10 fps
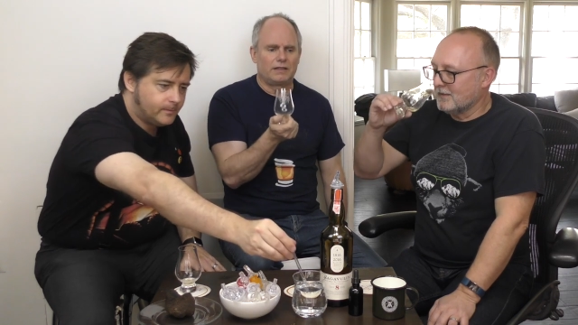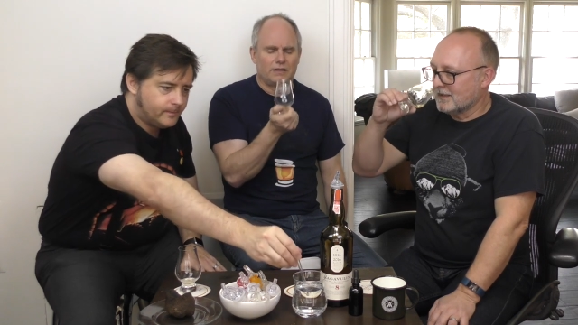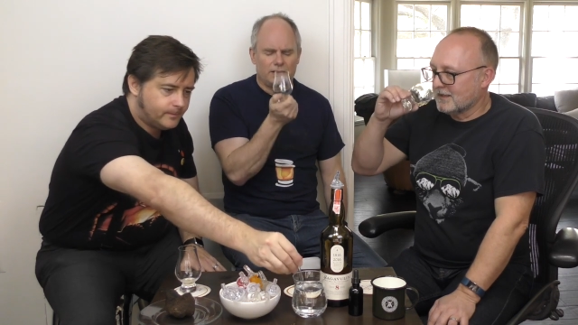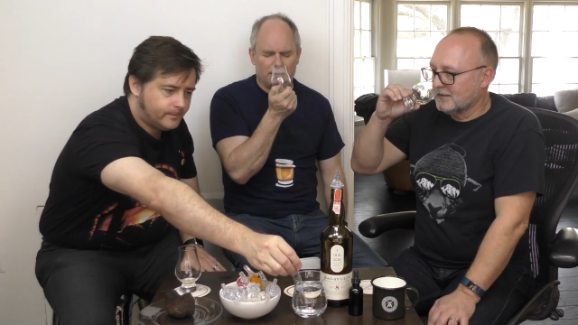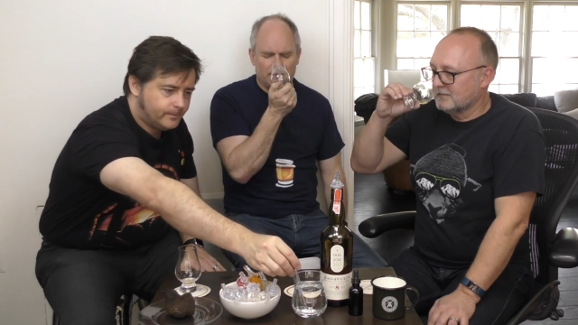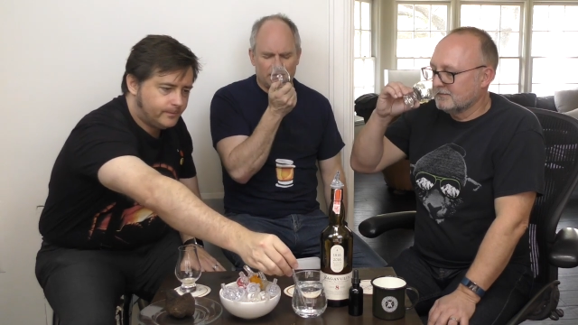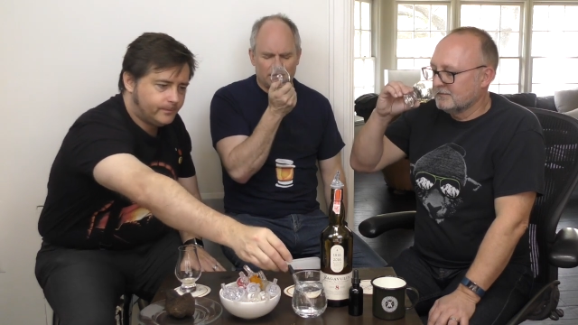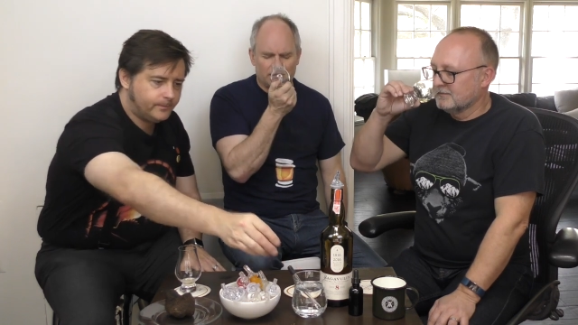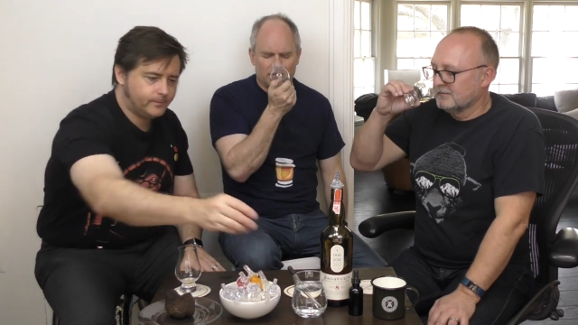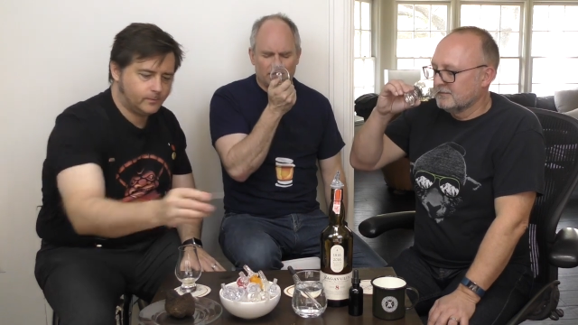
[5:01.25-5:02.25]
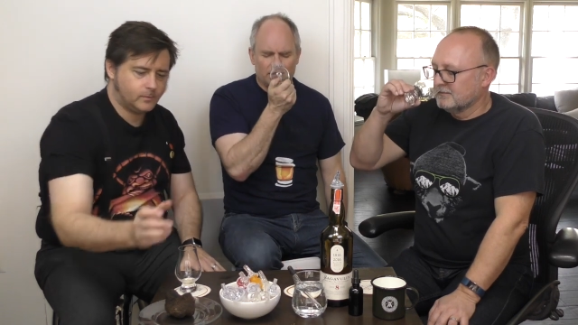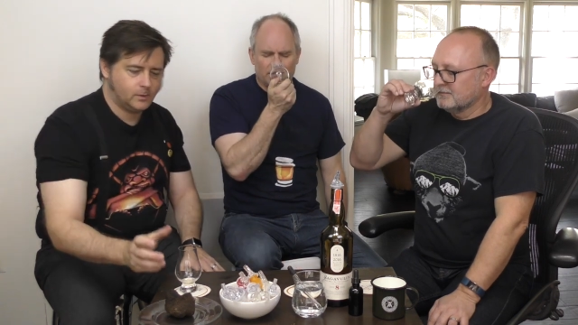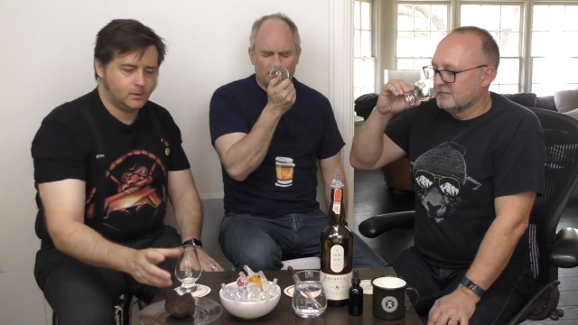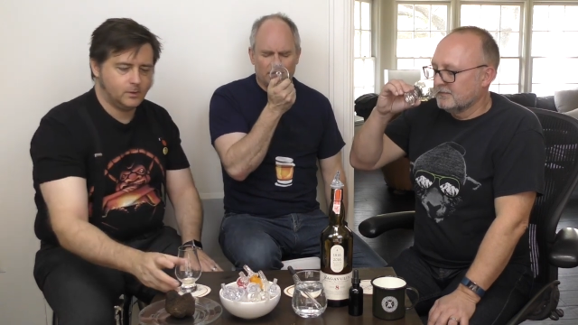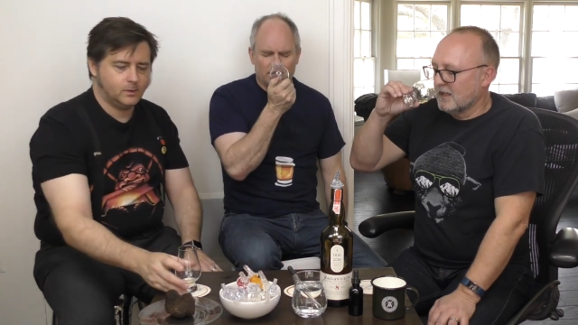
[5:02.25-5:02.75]
Speaker 1: it's a
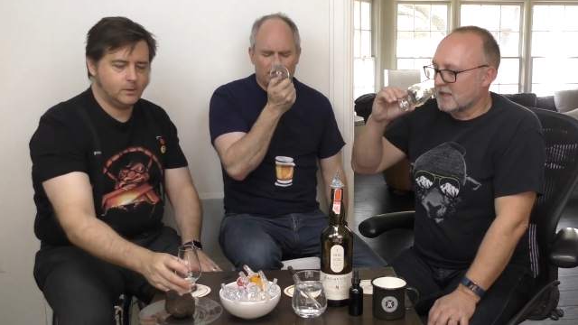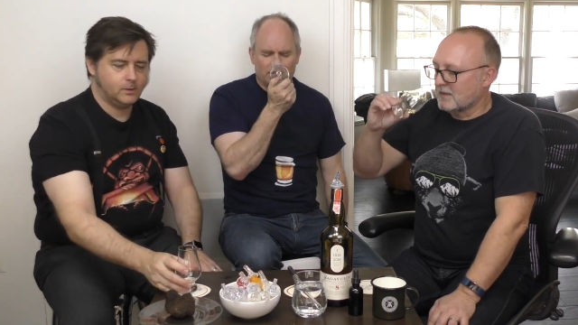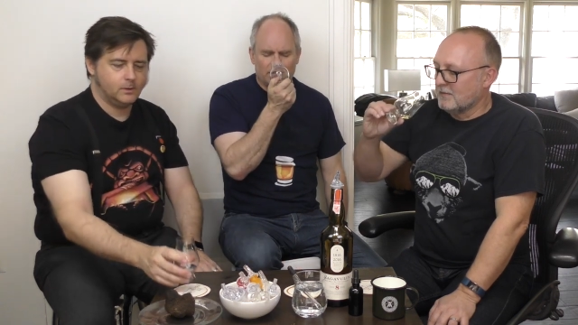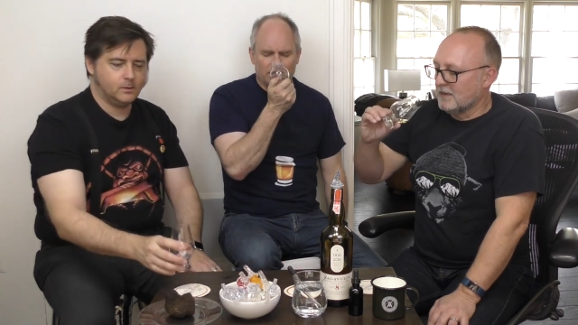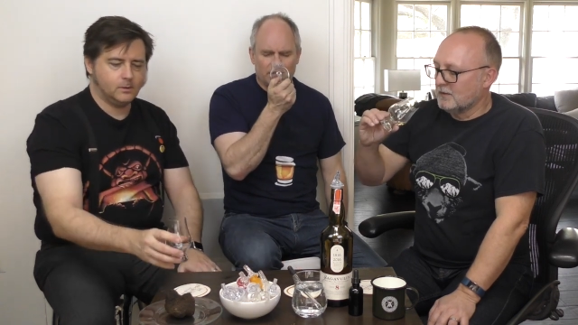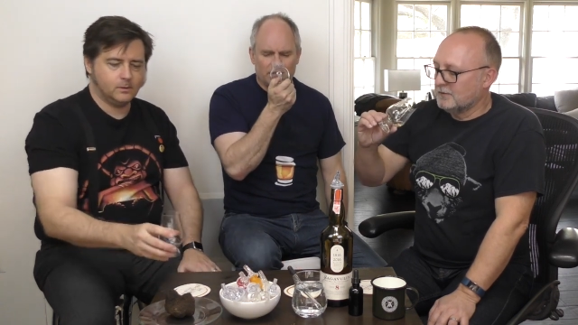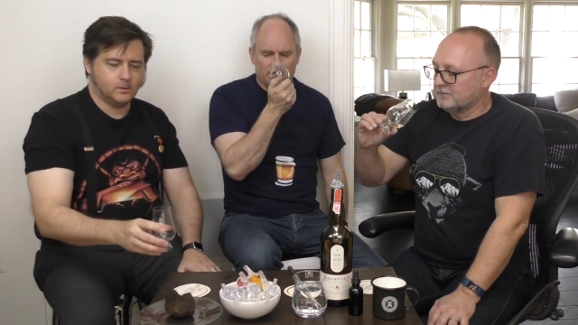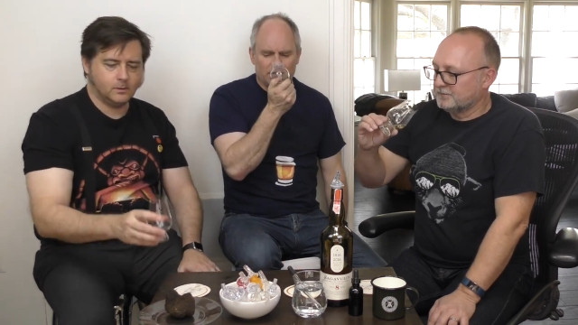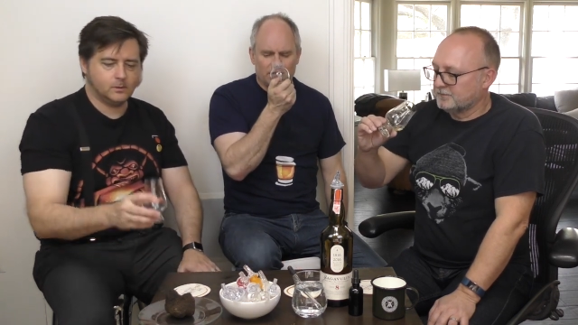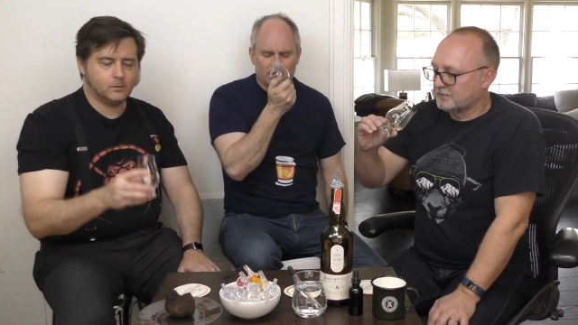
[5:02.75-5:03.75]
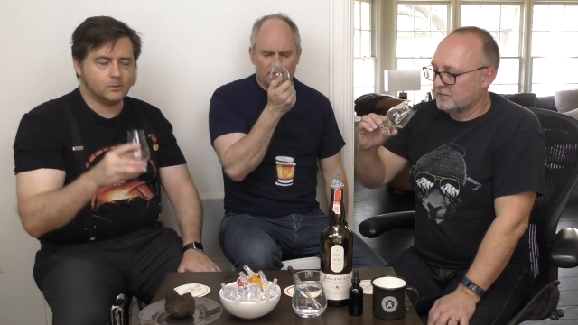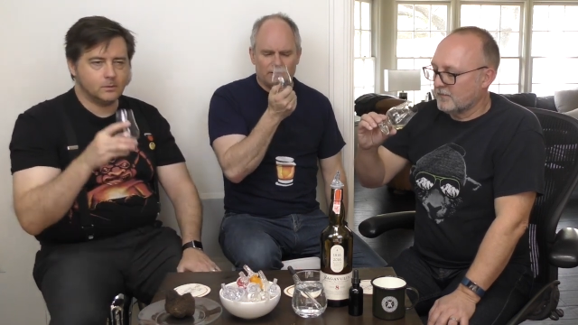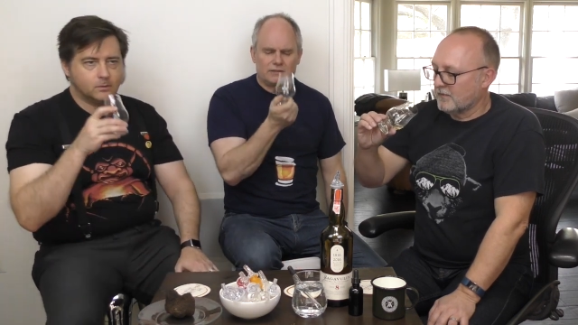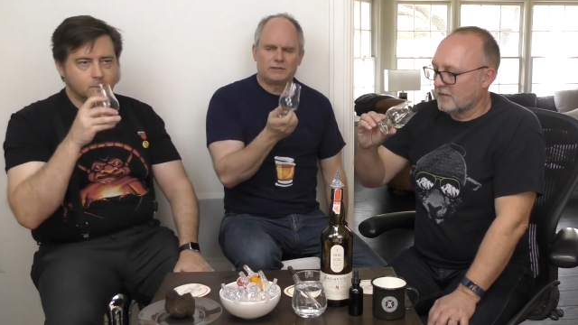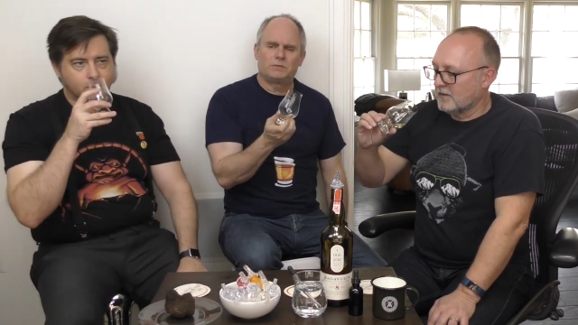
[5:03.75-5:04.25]
that smell.
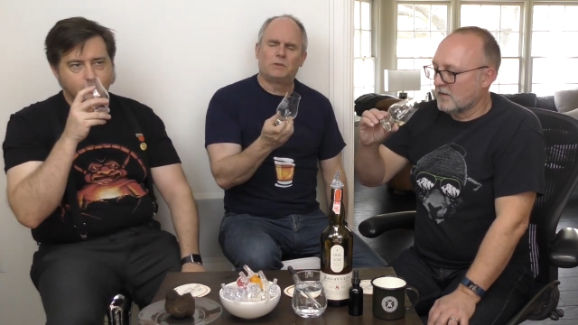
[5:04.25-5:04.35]
Oh